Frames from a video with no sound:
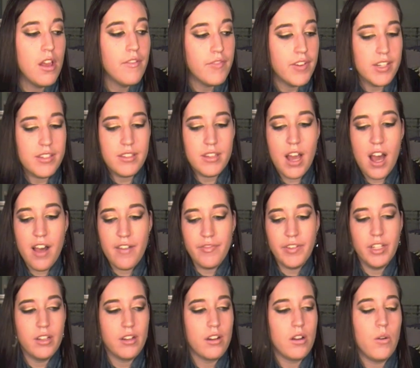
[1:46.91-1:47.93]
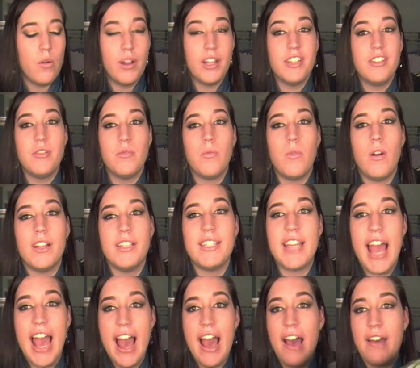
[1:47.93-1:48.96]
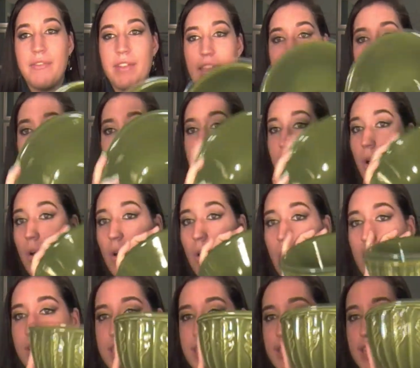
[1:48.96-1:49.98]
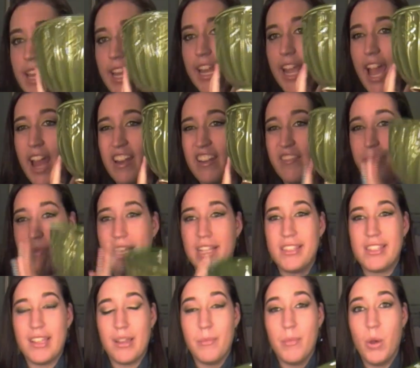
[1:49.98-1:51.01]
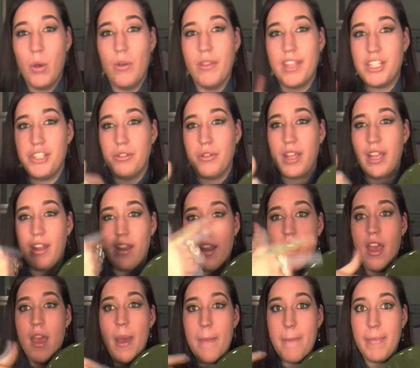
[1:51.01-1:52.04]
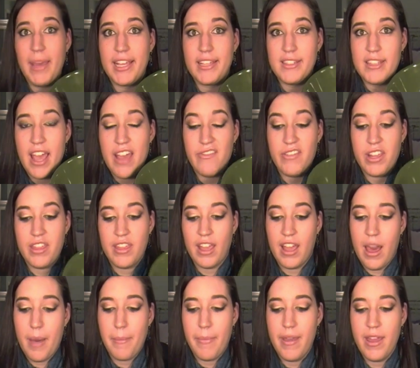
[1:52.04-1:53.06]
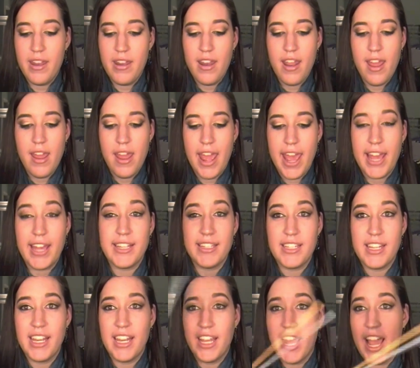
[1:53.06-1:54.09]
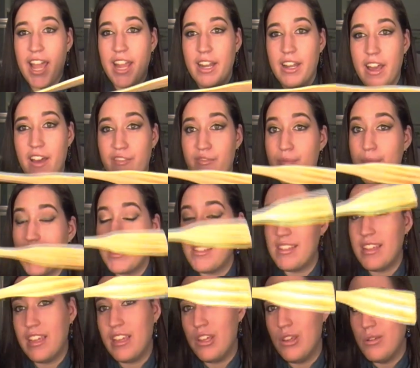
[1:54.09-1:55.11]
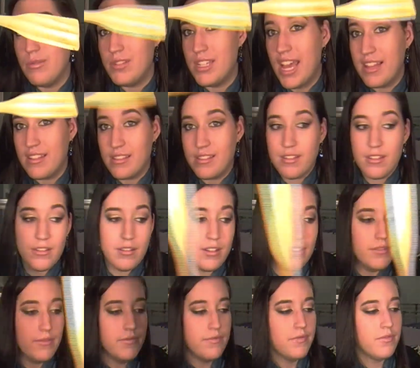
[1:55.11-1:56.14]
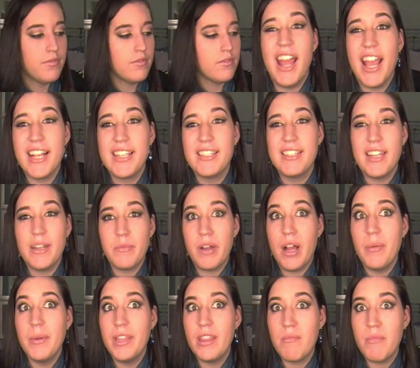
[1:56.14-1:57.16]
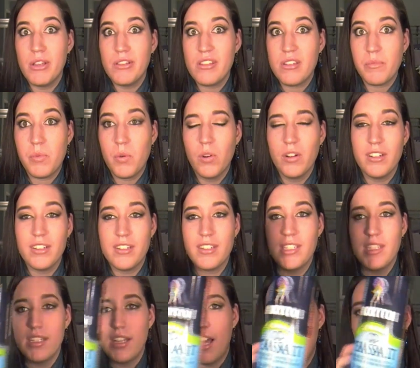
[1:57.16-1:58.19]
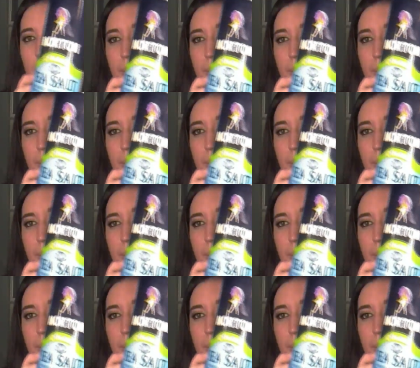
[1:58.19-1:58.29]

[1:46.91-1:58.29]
First off, you're going to want to have a bowl, just any kind of mixing bowl that you can mix everything up in, and any kind of mixing utensil. Next, and probably the most important,